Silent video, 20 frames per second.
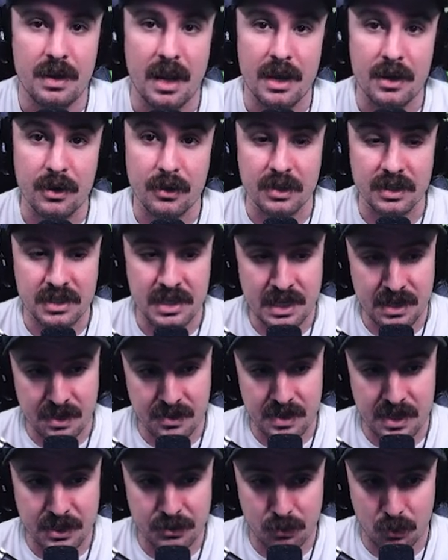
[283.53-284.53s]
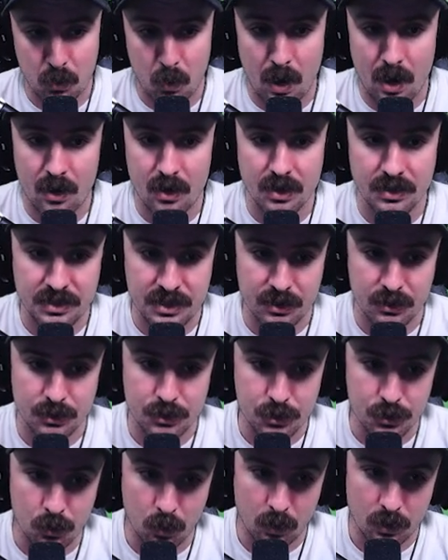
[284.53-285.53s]
Now, you're going to see that these require a tier
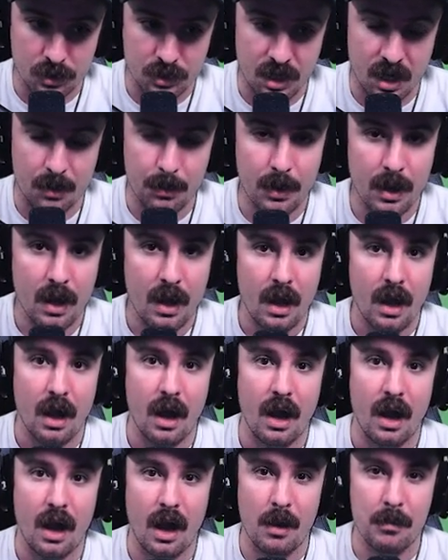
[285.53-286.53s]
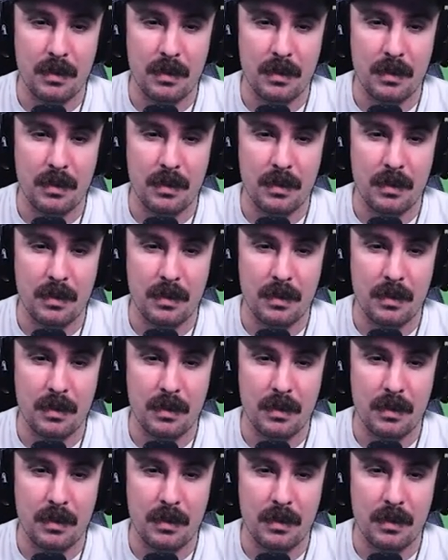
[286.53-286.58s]
2 workshop. That